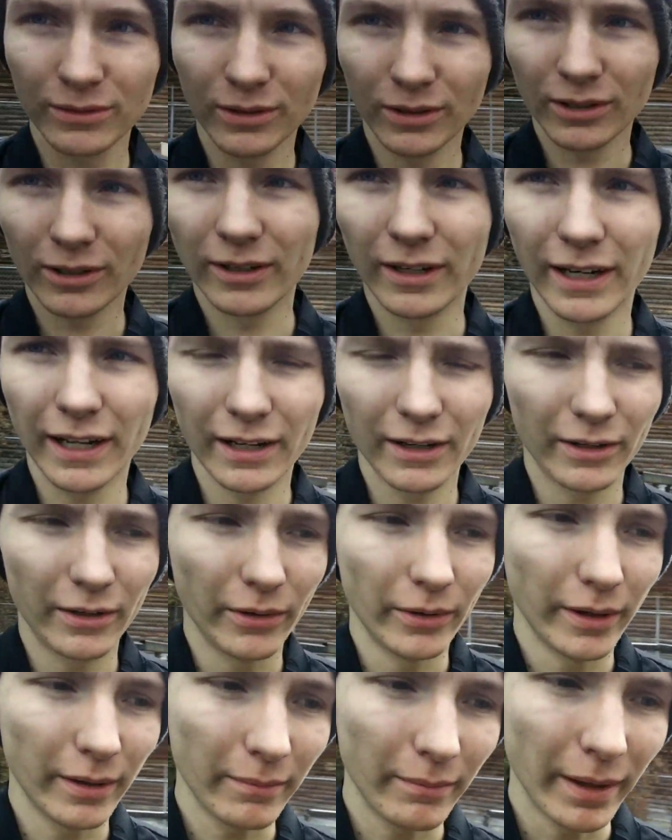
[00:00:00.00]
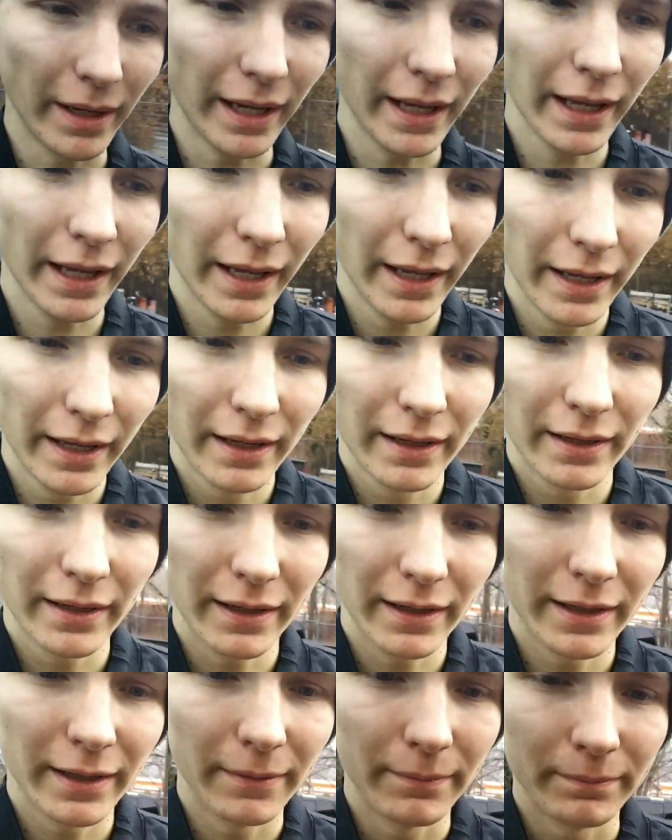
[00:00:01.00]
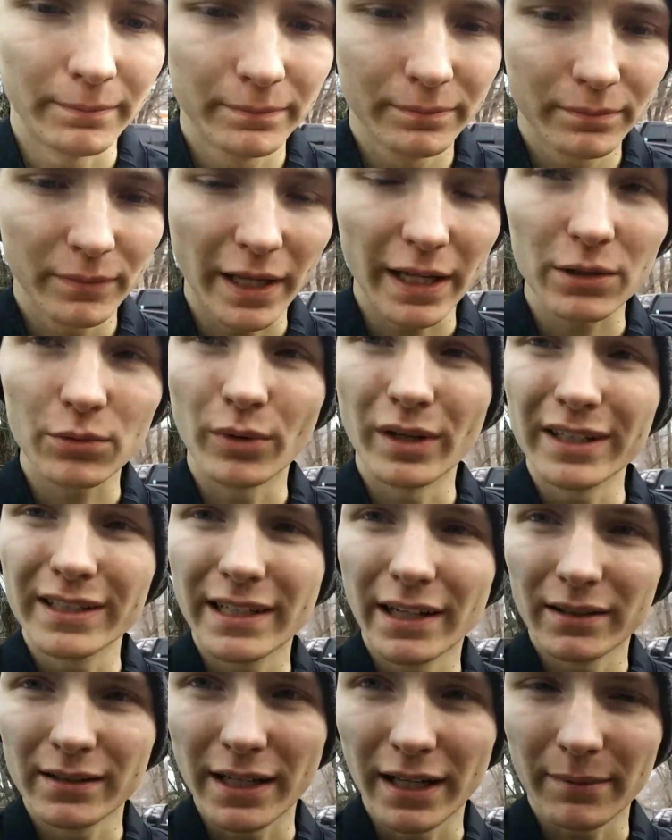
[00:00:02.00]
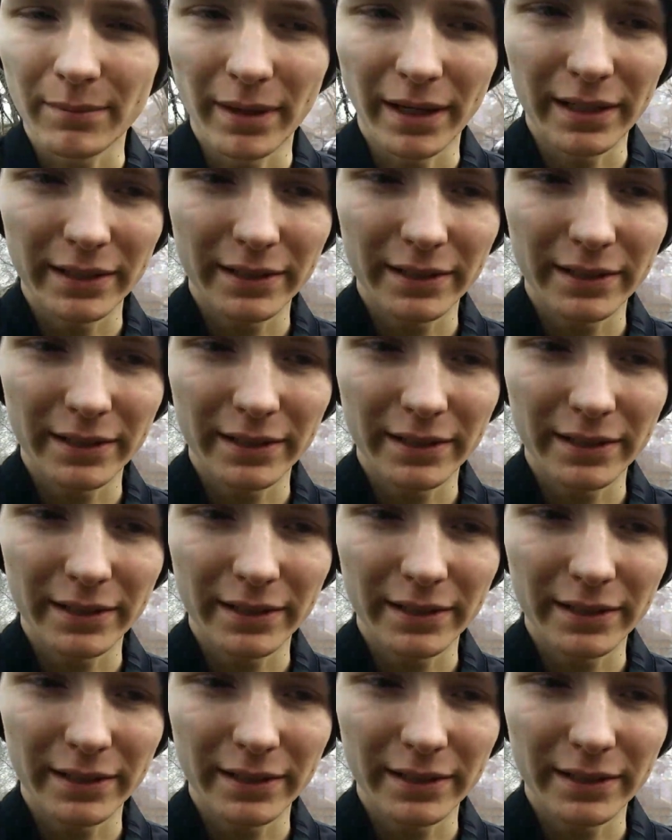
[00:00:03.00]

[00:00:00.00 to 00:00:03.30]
learn how to do it, but that's what it sounds like by